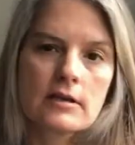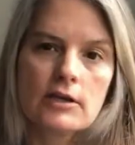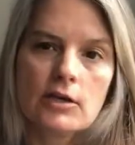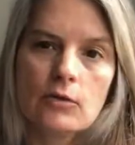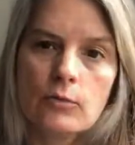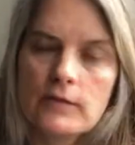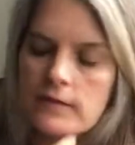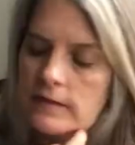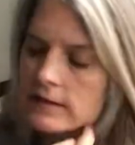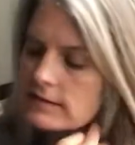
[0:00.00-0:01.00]
you know, with
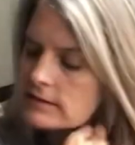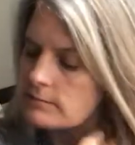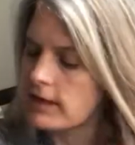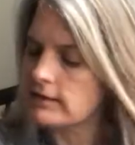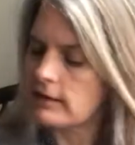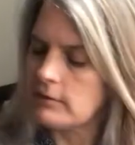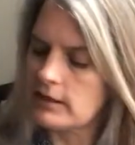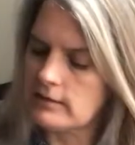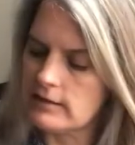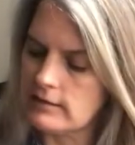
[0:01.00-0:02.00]
this
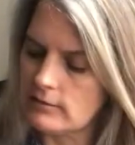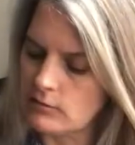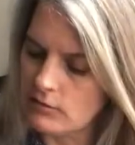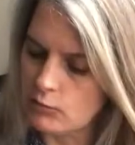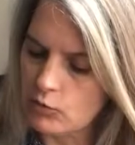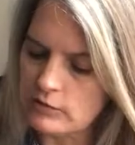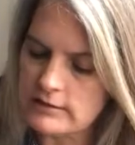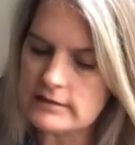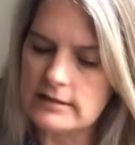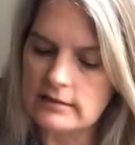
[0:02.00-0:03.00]
pandemic that the, the world
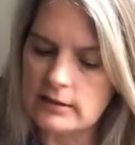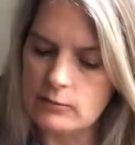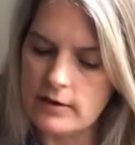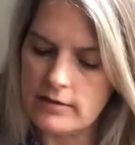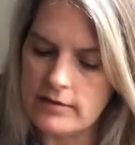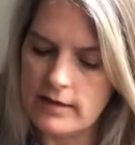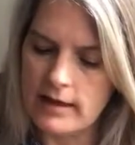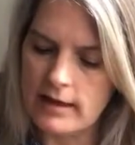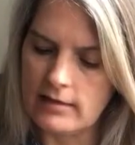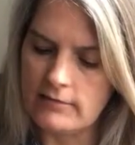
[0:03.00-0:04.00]
is dealing with
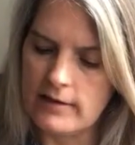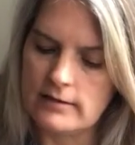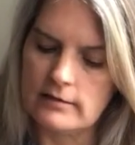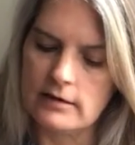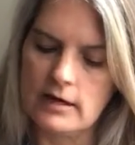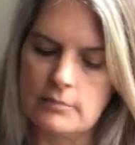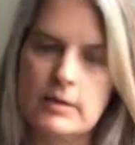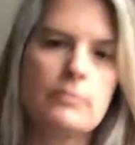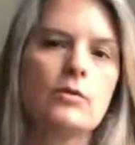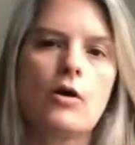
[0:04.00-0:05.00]
and the fact that a lot of
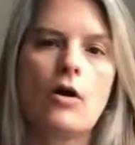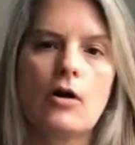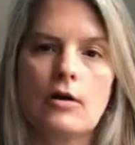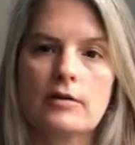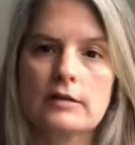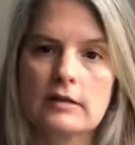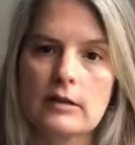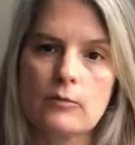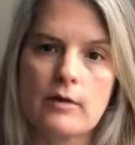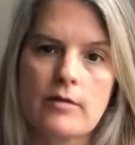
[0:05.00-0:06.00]
people are
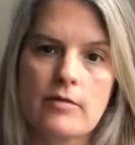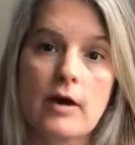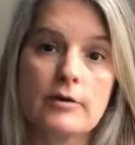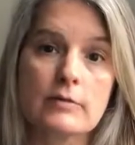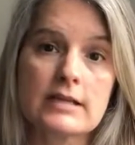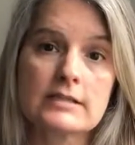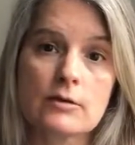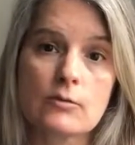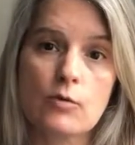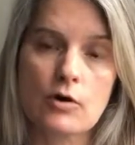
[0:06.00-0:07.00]
dealing with unrest
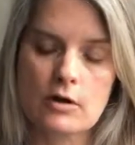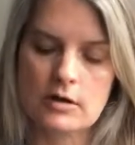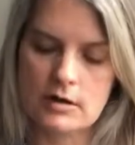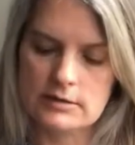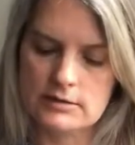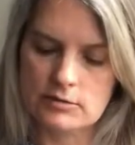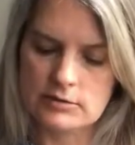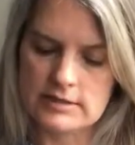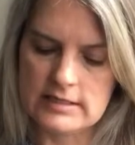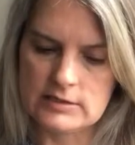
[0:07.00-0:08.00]
at work,
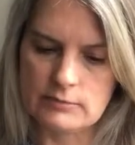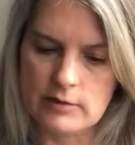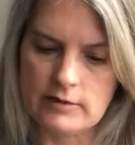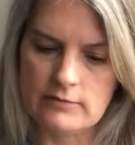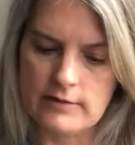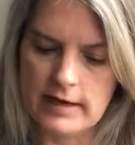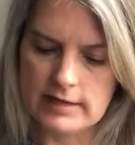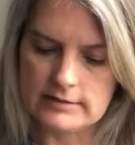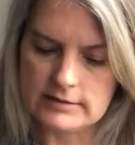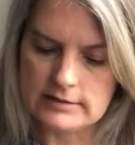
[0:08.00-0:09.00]
uncertainty surrounding
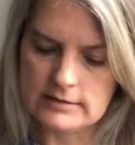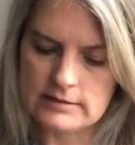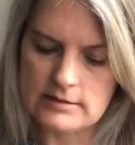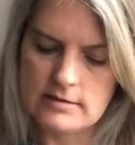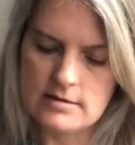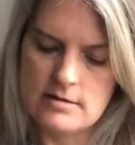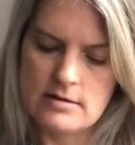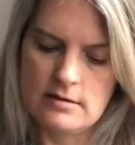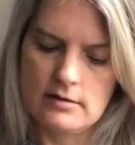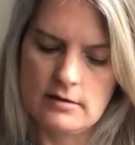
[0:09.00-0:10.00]
finances,
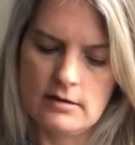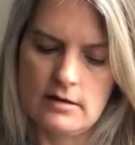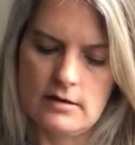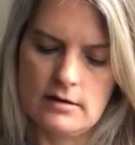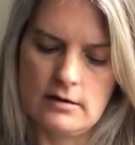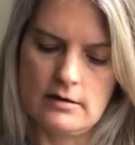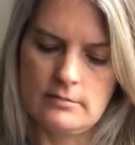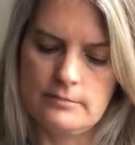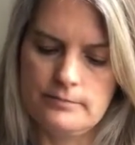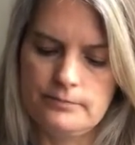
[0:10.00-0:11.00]

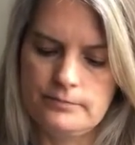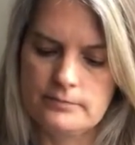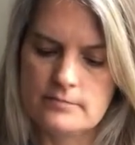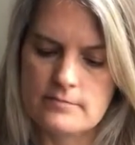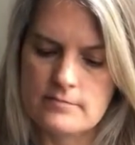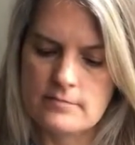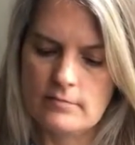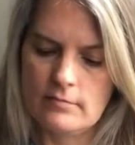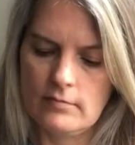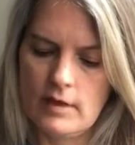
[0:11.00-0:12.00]
um,
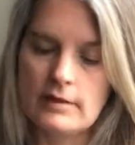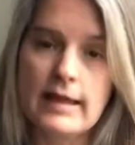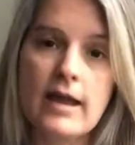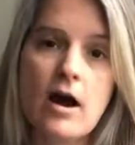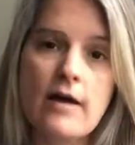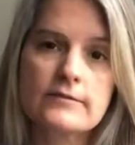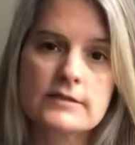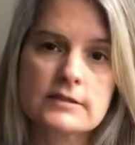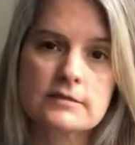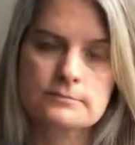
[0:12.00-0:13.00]

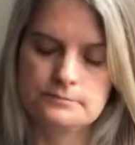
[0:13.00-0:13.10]
layoffs,